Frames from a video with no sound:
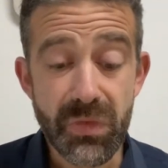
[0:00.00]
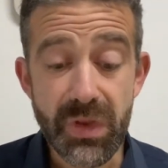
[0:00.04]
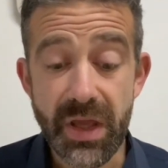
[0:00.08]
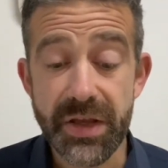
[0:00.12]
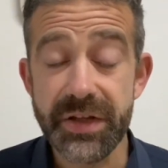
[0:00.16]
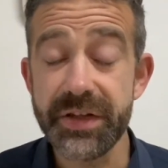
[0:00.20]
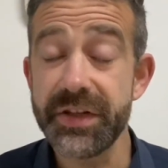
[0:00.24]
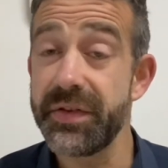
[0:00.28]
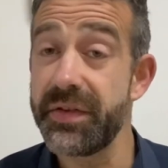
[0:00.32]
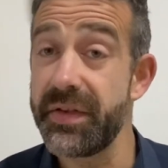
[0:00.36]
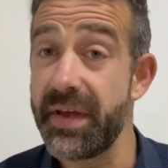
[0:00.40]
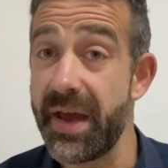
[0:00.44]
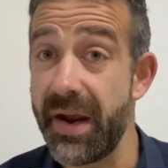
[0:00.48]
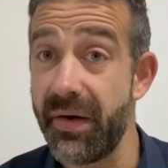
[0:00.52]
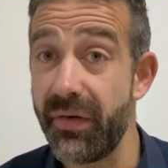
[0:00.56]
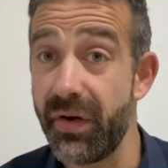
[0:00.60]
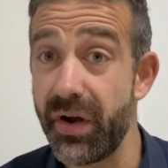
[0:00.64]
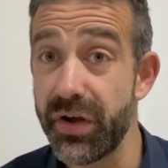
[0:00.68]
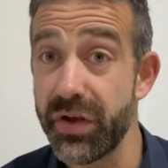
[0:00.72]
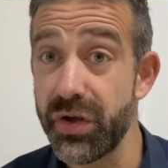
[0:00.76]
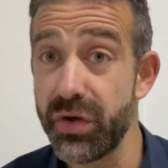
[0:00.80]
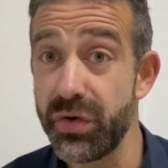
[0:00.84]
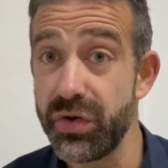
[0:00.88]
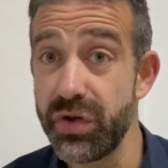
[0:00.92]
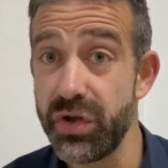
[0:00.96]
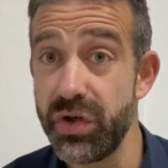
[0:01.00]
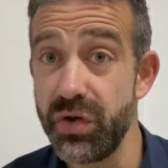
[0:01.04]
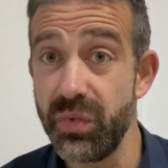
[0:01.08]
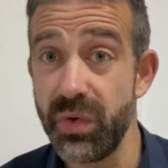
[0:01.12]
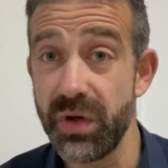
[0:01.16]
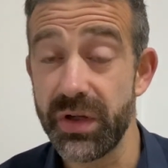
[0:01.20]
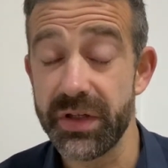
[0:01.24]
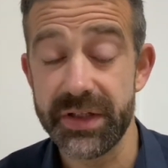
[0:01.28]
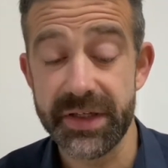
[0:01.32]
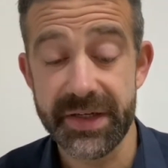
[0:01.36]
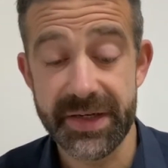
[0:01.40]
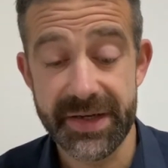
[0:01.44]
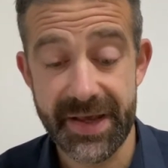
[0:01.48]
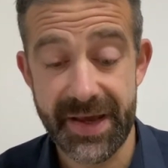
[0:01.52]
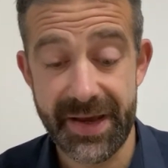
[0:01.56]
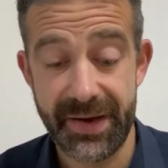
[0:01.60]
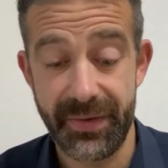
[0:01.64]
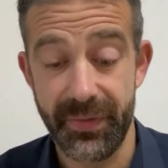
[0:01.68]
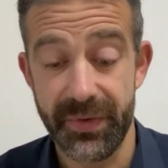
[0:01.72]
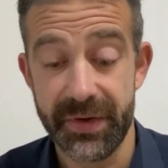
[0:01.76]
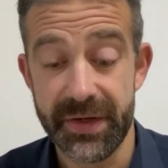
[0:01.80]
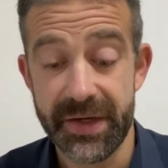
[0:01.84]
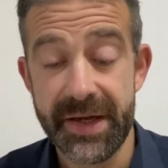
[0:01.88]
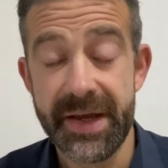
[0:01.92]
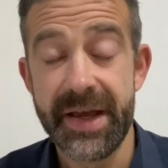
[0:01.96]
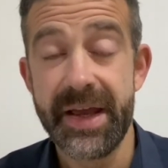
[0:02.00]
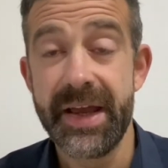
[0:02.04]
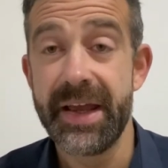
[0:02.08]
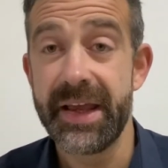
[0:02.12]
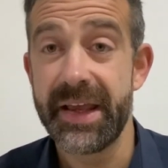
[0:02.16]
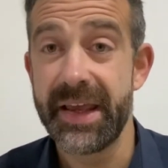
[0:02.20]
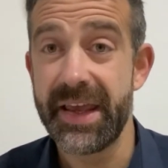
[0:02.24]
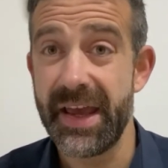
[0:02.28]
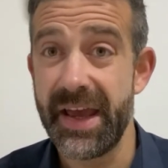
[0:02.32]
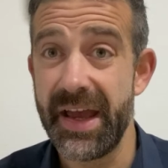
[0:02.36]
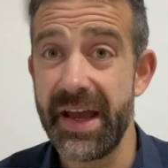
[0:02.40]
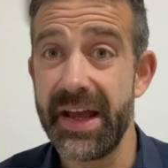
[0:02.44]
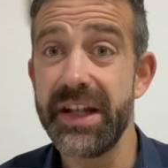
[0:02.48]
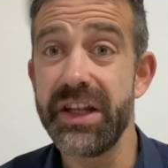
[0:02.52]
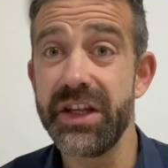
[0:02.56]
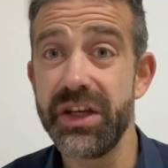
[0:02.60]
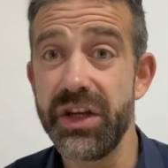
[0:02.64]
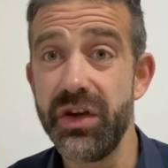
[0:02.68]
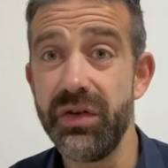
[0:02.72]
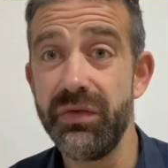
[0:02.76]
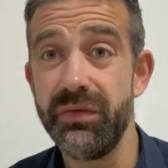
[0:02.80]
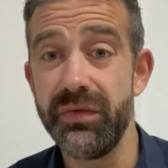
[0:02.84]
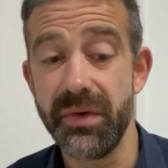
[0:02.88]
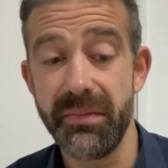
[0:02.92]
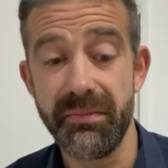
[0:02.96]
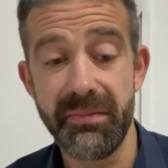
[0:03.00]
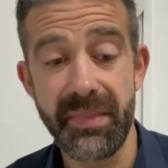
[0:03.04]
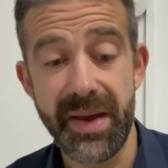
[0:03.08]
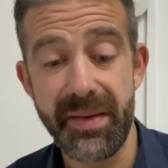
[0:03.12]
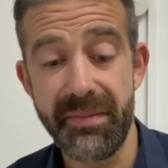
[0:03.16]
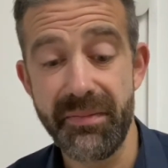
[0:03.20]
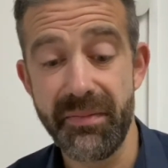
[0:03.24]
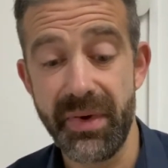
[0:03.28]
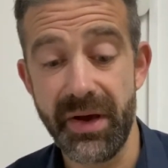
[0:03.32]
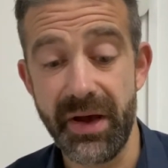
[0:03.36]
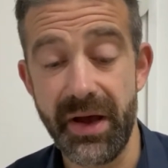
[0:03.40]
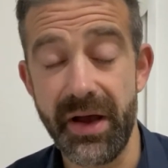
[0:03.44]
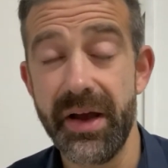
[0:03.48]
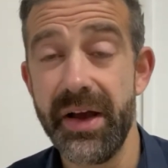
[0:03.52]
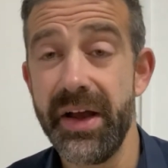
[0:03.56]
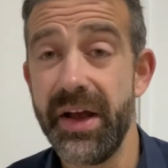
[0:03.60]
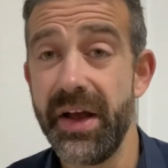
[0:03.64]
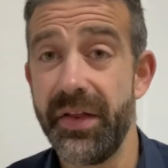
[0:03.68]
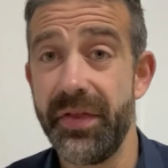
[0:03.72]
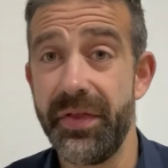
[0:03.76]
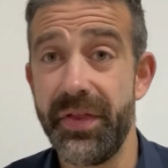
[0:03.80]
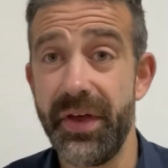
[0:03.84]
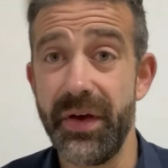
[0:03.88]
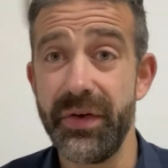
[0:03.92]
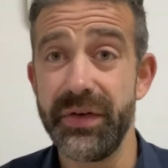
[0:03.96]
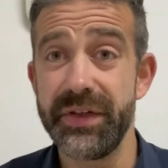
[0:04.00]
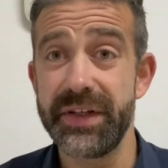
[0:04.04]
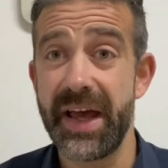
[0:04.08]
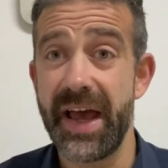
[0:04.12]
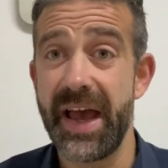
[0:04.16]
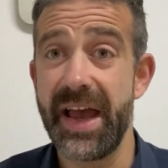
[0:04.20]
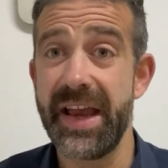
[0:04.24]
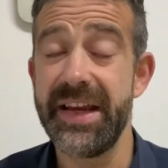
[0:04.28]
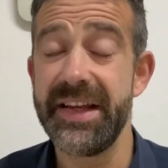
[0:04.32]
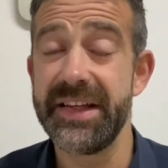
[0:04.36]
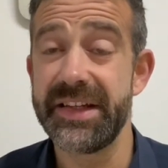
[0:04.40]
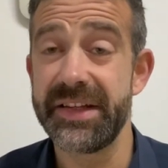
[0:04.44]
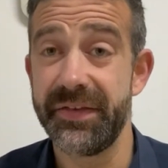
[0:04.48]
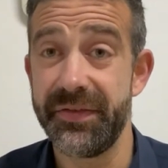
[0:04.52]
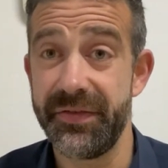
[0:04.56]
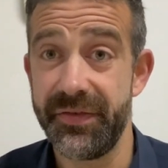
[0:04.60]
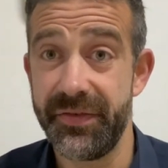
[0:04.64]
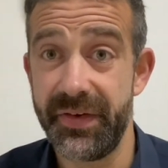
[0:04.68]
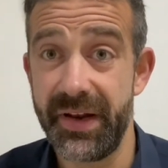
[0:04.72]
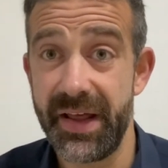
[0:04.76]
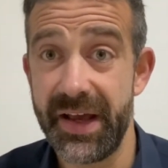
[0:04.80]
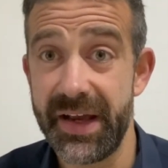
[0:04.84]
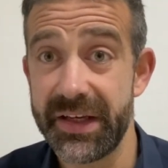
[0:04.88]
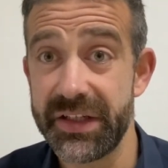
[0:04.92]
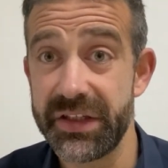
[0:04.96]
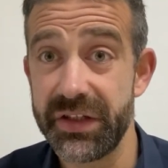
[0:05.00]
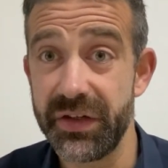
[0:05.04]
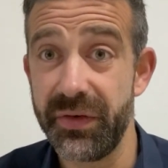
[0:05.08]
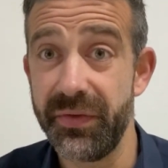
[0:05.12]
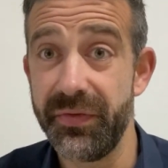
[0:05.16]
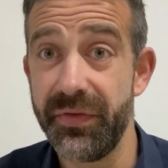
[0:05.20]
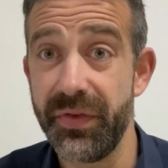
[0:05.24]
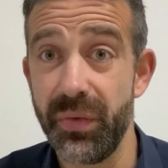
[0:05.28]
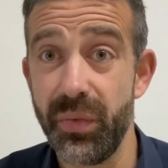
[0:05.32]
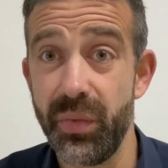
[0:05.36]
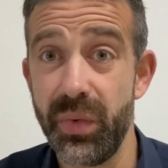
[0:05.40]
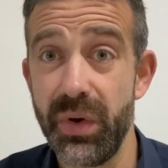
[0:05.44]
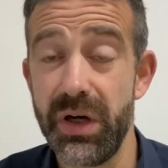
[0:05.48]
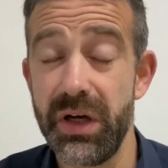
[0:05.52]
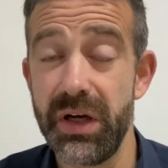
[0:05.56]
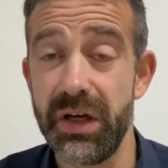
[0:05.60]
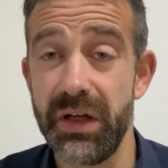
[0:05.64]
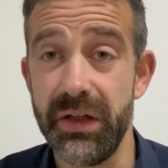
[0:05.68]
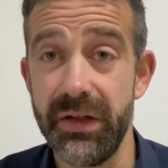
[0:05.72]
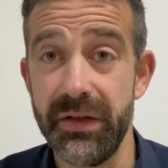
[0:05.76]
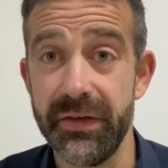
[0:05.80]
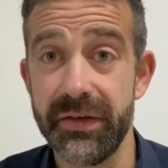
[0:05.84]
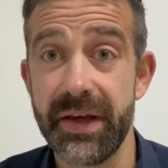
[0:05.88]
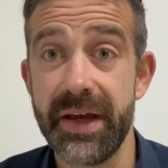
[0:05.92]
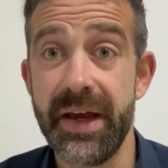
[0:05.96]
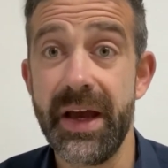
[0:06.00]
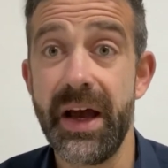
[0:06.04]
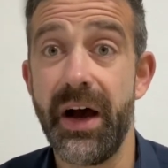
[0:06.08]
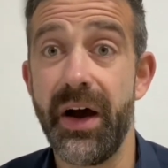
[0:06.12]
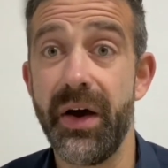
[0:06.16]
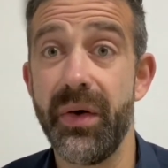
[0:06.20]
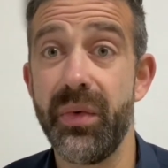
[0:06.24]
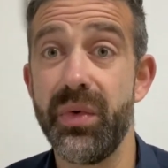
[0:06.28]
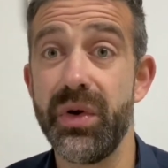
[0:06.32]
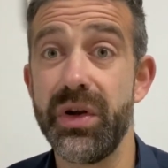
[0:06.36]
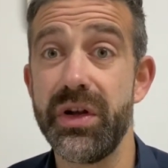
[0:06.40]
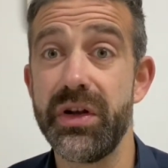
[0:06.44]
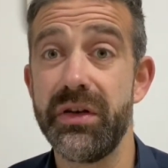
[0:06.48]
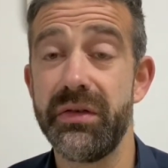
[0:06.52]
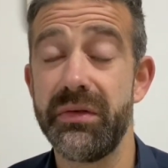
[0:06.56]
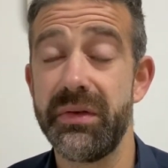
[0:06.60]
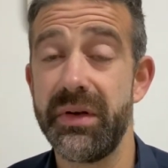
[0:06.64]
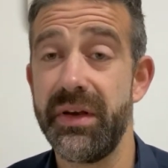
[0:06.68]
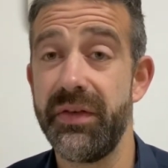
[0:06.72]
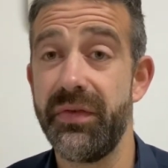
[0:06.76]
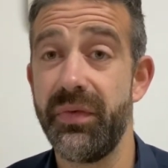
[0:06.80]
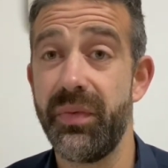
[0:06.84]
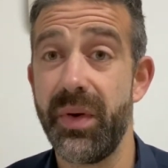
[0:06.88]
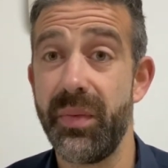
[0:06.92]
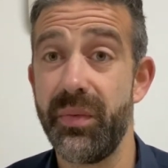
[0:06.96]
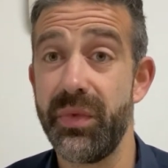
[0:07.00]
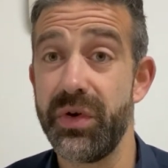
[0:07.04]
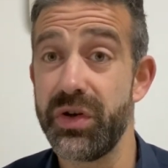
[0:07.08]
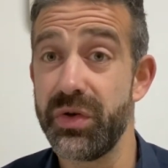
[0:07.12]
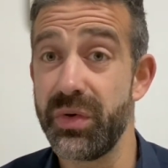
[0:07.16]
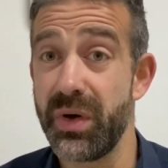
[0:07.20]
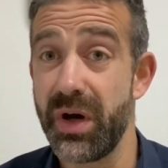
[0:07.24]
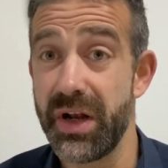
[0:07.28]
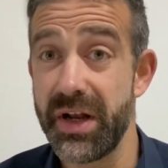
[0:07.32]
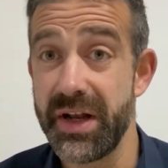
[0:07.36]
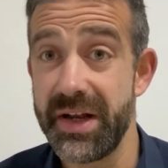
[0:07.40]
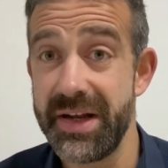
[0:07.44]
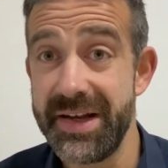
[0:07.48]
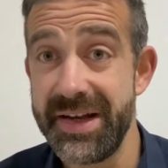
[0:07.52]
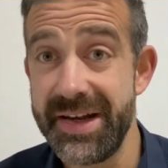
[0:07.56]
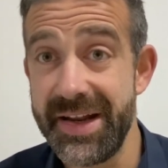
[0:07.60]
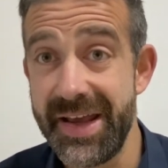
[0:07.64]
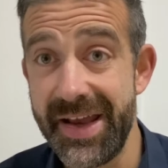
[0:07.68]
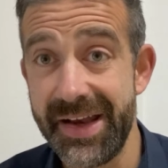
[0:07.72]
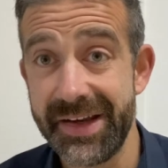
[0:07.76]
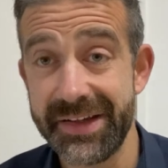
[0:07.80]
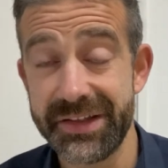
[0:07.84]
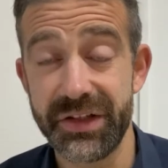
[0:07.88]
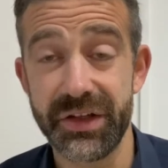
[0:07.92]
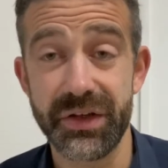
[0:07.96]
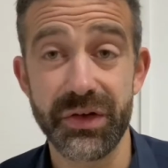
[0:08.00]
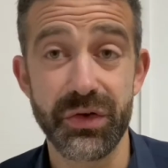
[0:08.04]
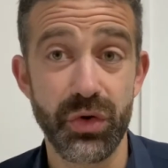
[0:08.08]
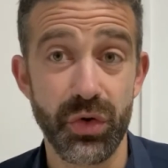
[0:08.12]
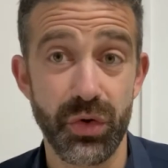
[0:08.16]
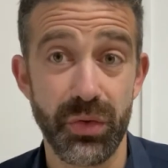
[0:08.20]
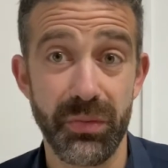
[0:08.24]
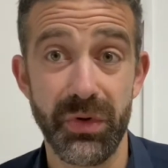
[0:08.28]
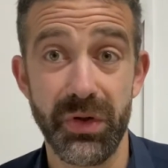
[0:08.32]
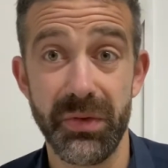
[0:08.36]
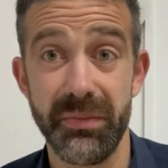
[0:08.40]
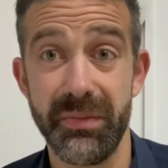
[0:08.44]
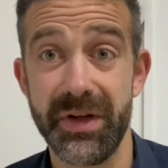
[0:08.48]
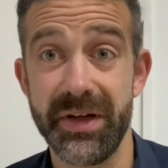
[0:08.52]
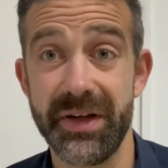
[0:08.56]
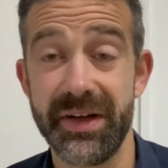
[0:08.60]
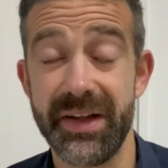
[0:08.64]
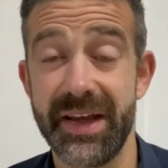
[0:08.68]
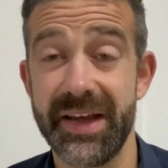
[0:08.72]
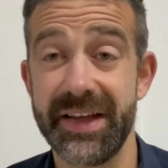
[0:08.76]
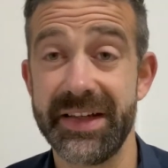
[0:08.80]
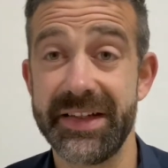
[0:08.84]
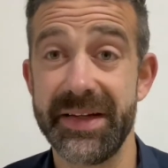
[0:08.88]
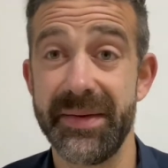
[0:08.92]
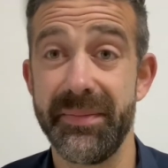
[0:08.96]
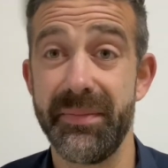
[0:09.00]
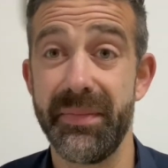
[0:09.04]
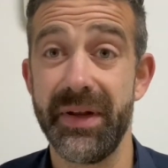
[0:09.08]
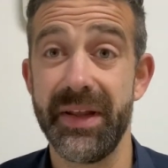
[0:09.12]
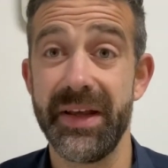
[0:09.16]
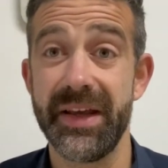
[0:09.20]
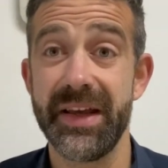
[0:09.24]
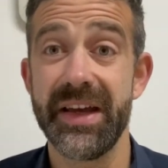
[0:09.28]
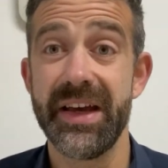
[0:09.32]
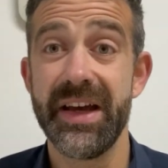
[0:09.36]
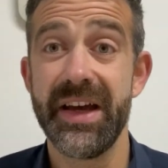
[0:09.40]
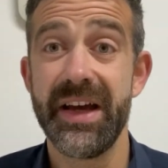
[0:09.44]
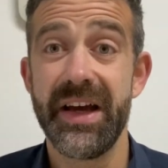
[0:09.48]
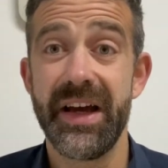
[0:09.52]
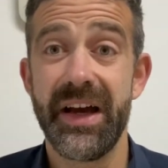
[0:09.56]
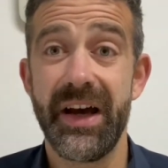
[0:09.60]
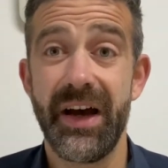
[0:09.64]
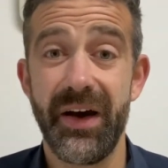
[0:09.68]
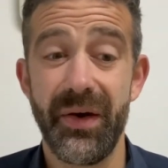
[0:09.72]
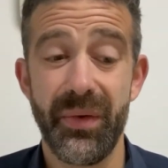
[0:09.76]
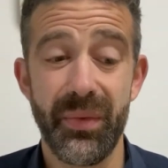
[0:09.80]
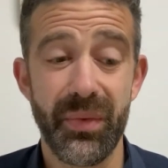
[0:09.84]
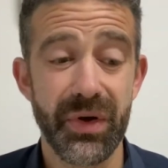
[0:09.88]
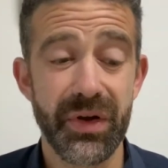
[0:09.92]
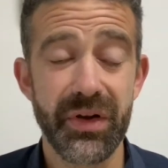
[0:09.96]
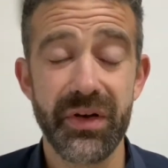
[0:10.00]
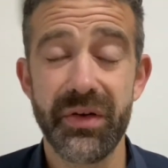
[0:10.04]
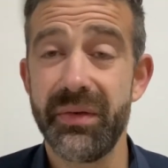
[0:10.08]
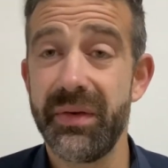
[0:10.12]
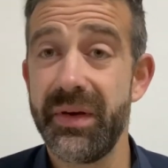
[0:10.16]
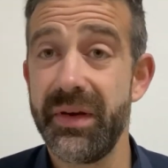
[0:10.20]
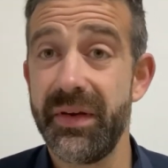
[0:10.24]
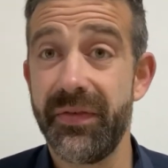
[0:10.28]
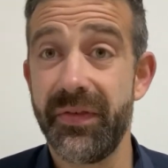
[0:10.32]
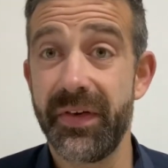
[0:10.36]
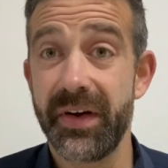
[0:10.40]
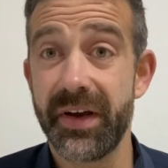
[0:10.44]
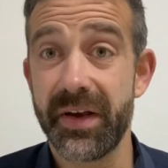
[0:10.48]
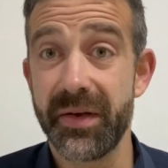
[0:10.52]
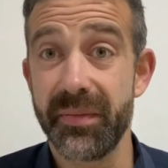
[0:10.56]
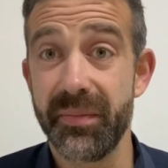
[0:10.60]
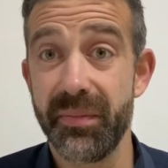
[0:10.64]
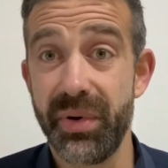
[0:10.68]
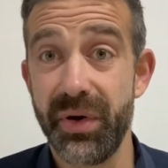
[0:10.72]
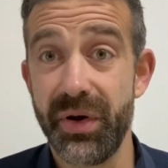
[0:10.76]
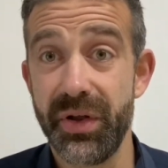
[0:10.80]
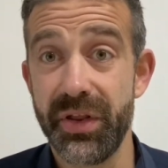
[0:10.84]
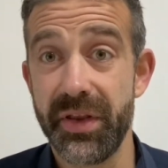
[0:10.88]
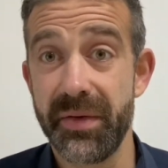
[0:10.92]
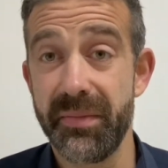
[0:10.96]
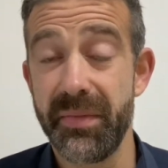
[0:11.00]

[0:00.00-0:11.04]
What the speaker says: So there are your new ones. Now, can you remember those 8 flags of the world? I wonder if when we do our next normal Monday assembly, I wonder if I can put them